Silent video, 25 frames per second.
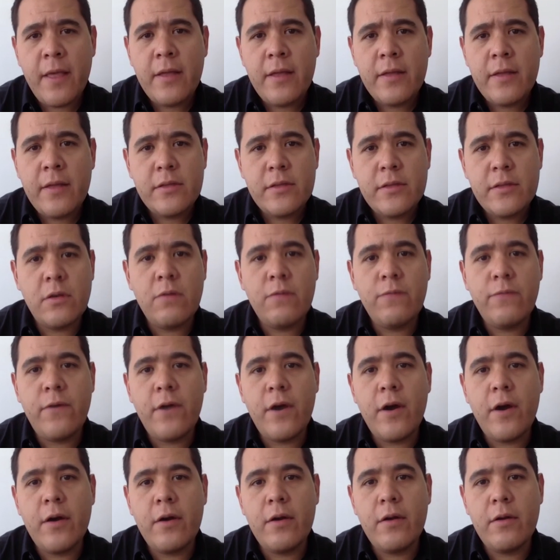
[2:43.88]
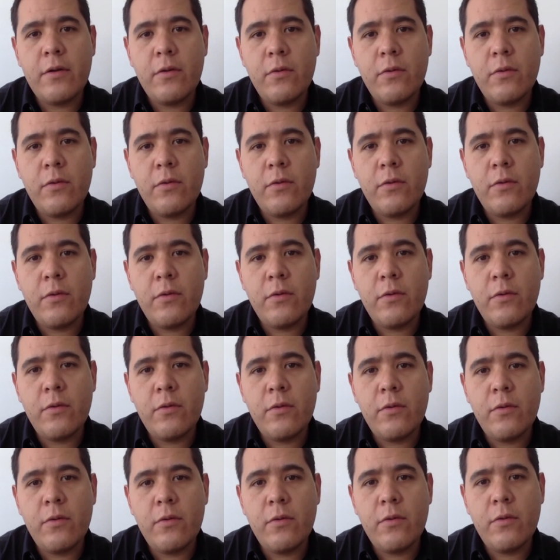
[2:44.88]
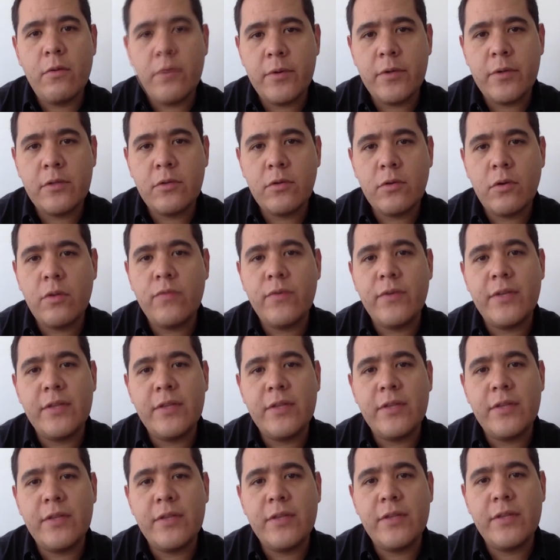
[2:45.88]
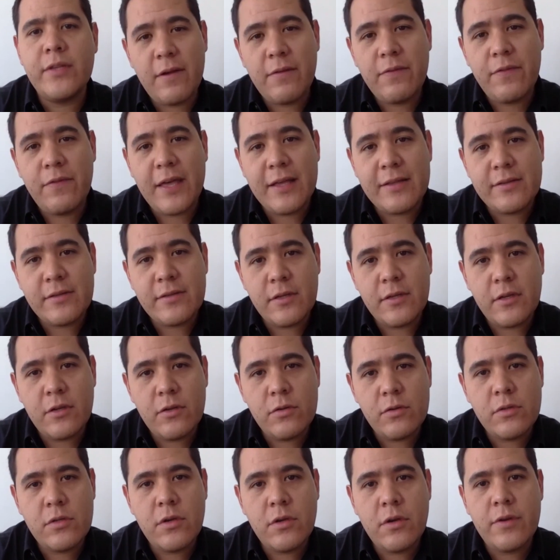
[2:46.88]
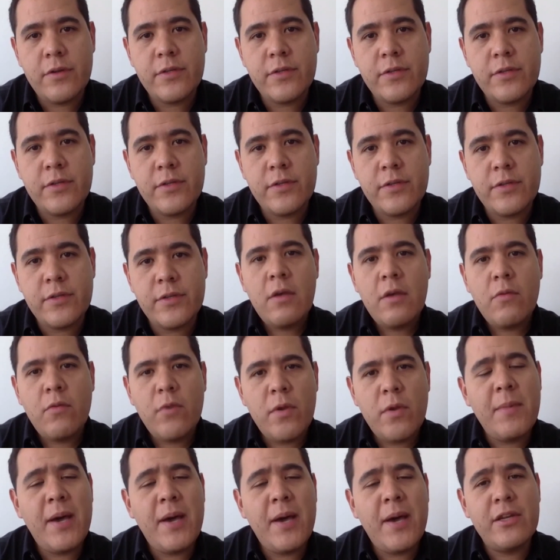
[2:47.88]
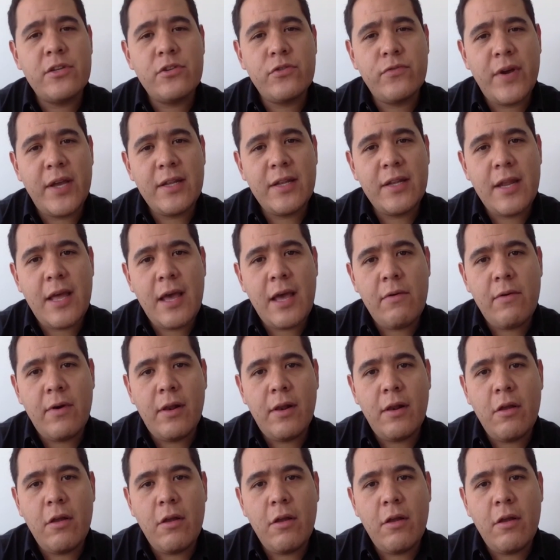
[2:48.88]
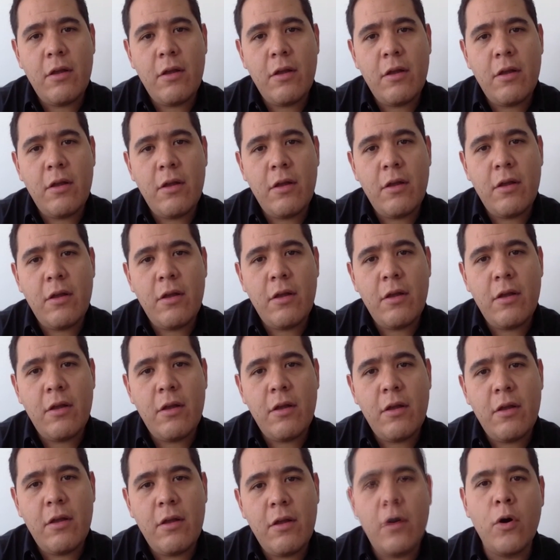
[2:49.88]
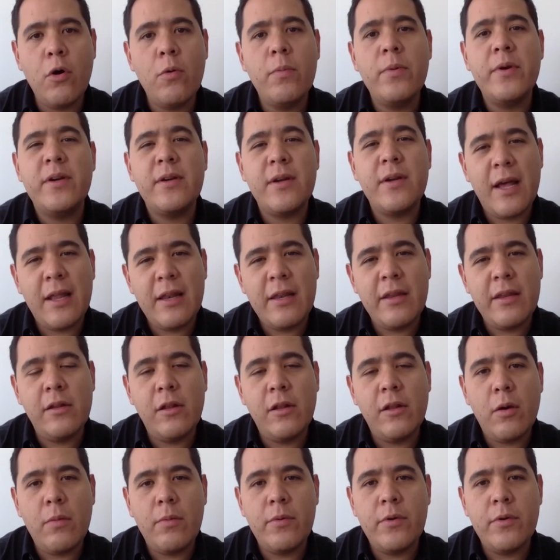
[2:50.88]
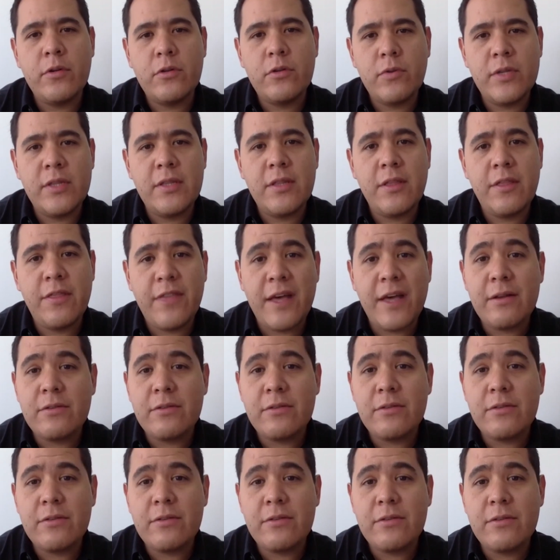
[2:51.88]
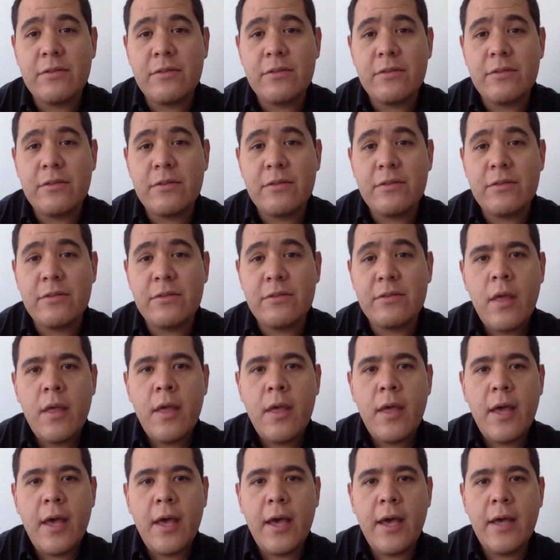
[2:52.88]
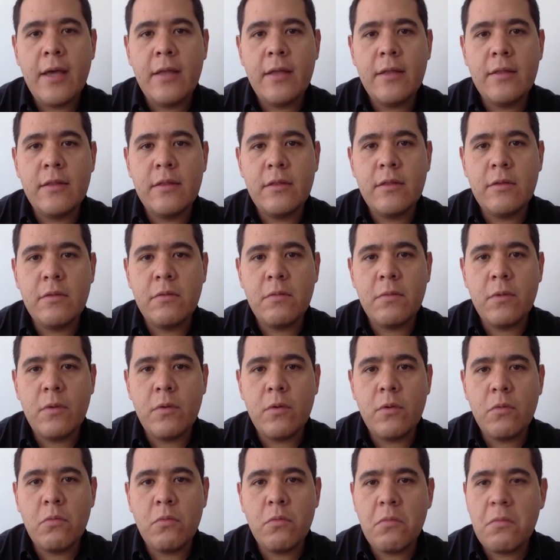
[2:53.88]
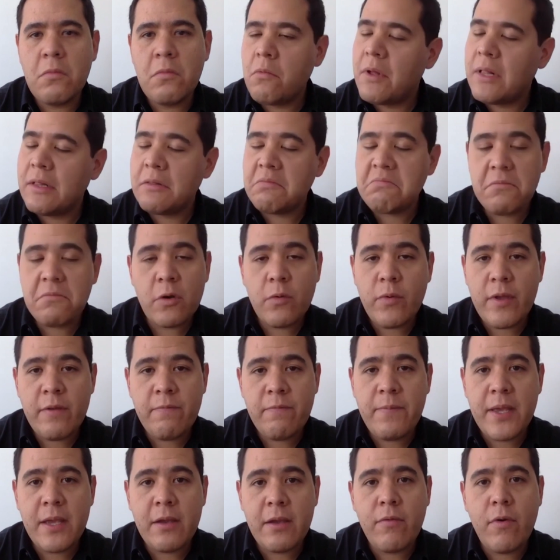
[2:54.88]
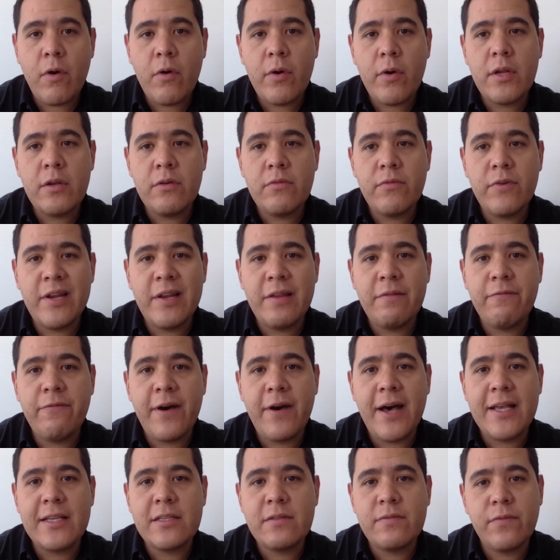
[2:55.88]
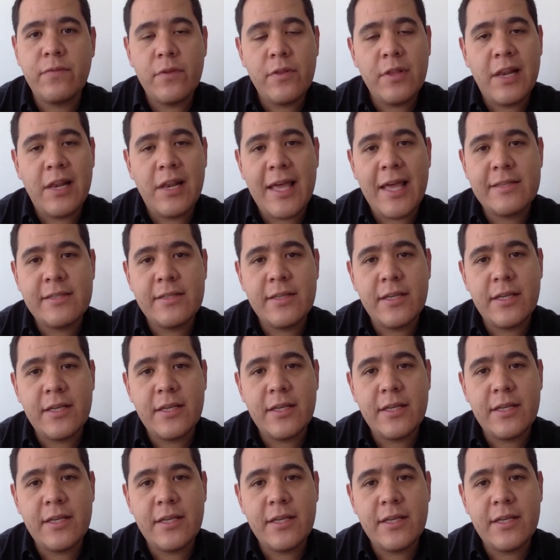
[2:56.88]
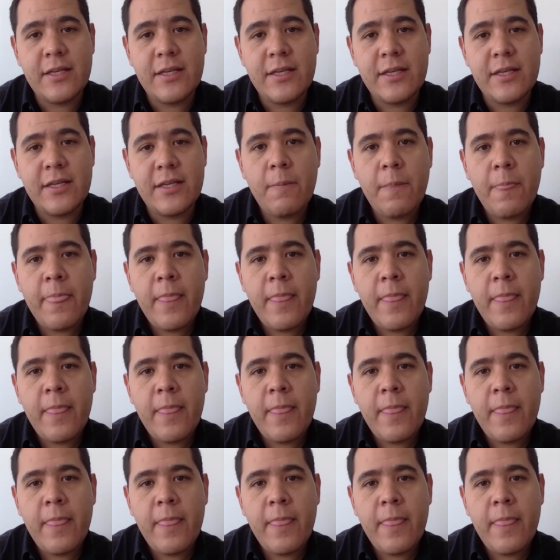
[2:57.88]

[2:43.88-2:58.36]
So far, we have served over 225,000 users. We manage right now a loan book of a little over 20,000 loans. And well, we've been growing really fast for the last 6 months.